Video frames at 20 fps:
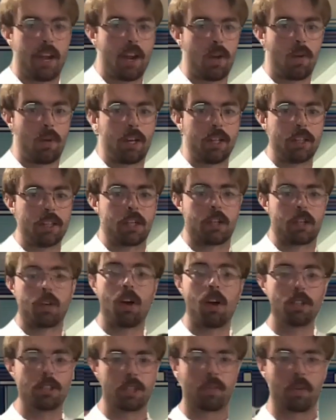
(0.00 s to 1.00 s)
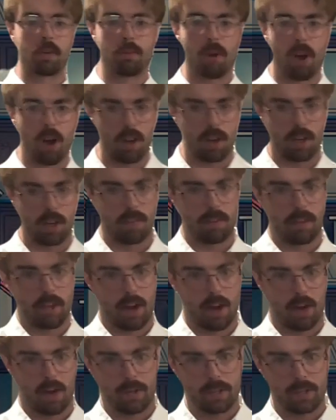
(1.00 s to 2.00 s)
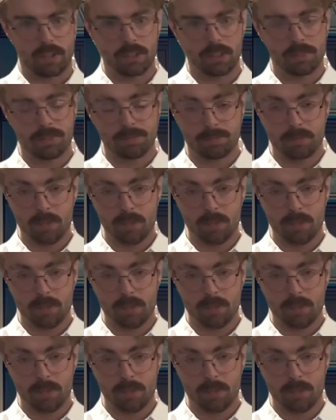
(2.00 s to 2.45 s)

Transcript: airways and constant remodeling of the airways.